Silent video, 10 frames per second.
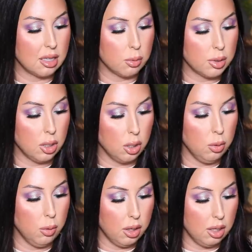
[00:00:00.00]
the
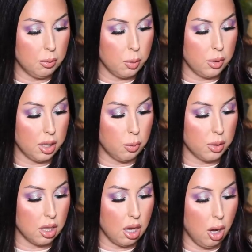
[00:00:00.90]
Renew lip oil
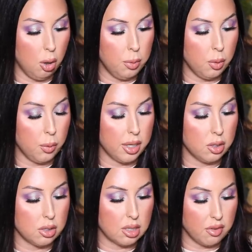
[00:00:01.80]
with jojoba
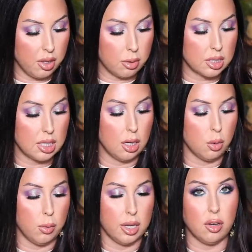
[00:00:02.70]
oil, sunflower seed
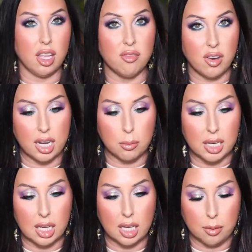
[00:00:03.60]
oil, and
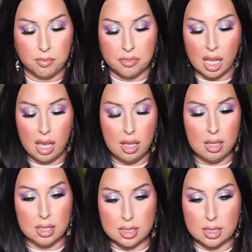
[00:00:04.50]
vitamin E.
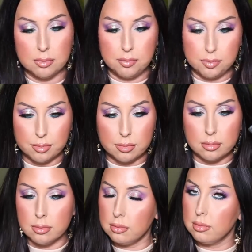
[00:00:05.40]
Listen,
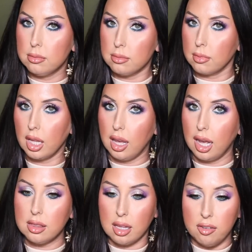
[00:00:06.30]

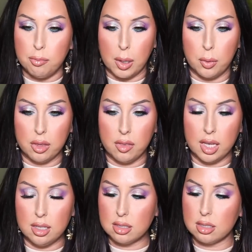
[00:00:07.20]
love both of
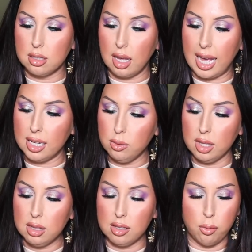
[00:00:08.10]
these. I don't
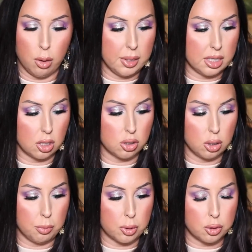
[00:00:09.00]
think the formulas are
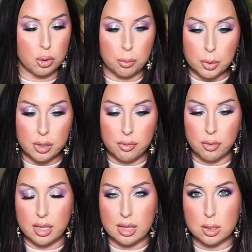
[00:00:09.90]
super, super
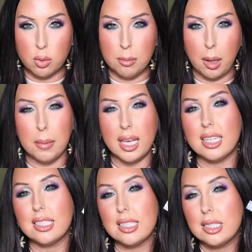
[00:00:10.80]
different. This one may be
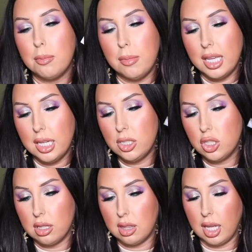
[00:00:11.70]
a smidge
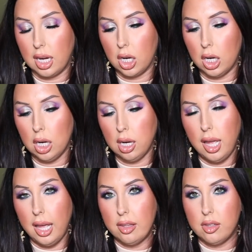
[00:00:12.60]
thicker
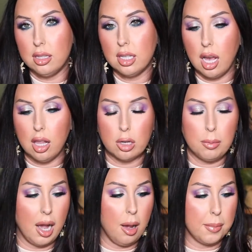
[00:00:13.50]
than the
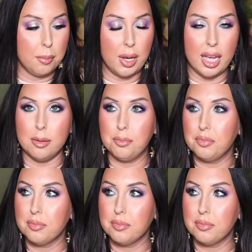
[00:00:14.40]
ColourPop, but